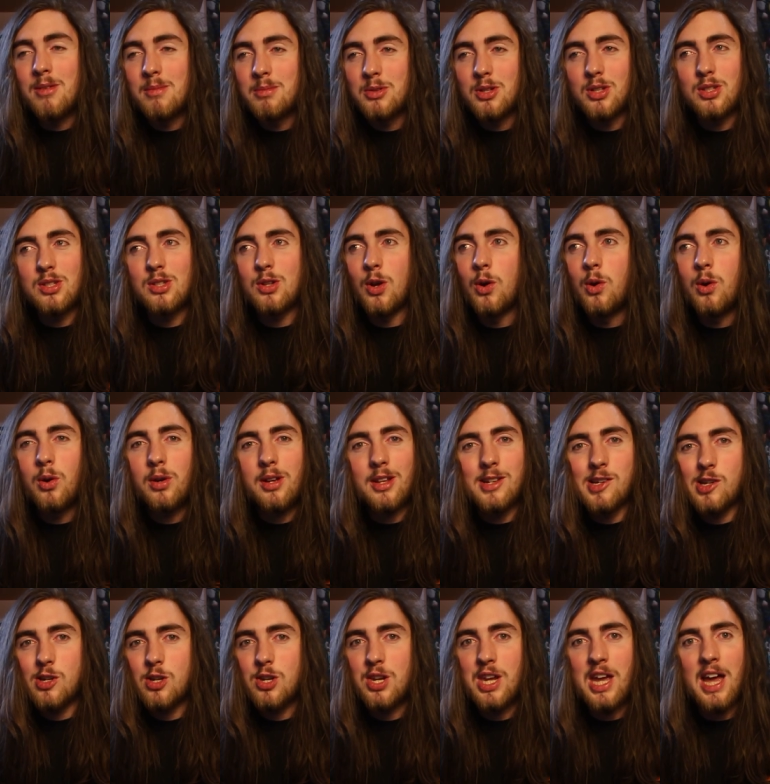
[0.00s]
them just talking
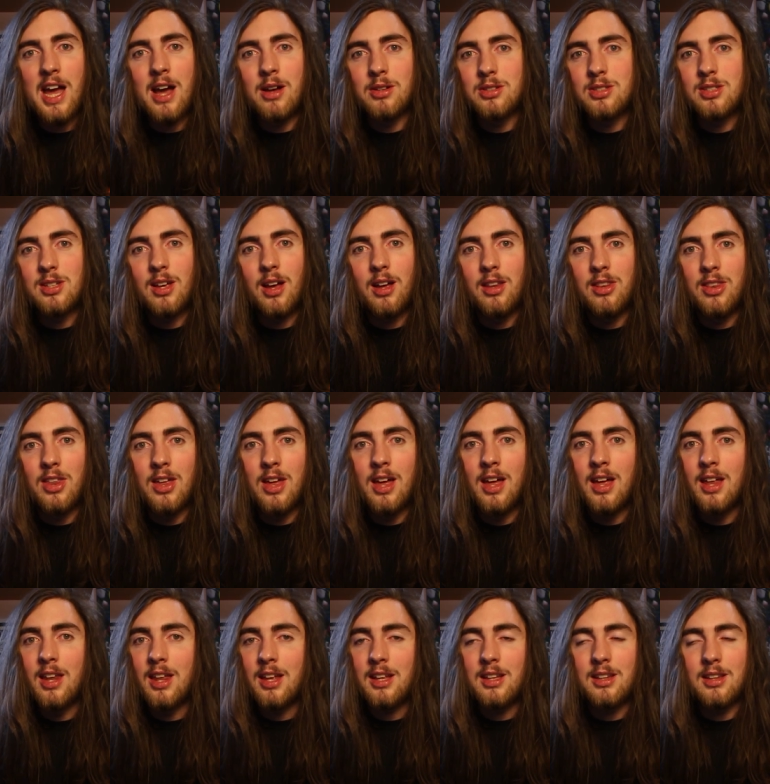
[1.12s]
shit outside
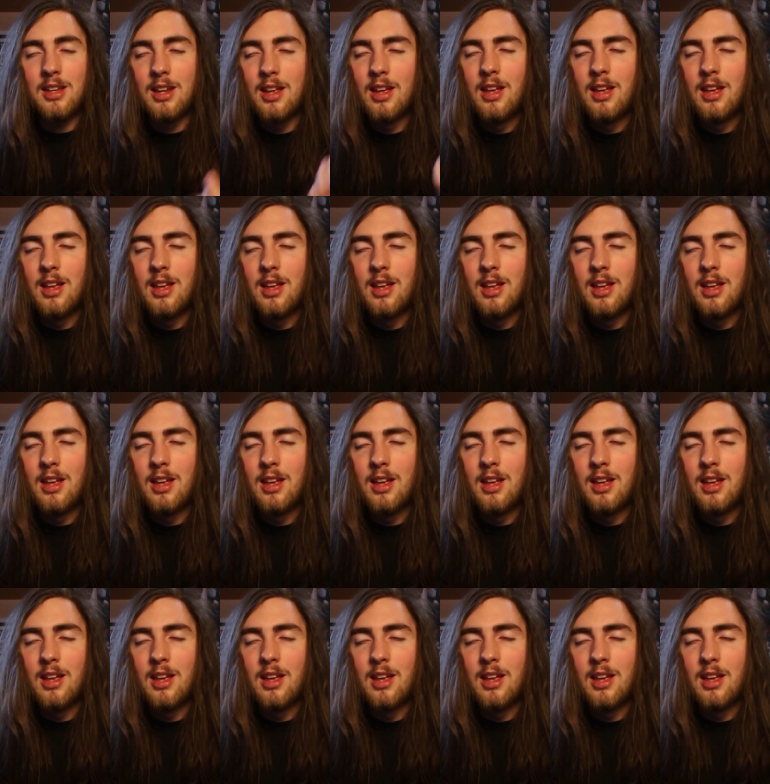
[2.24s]
there. Like,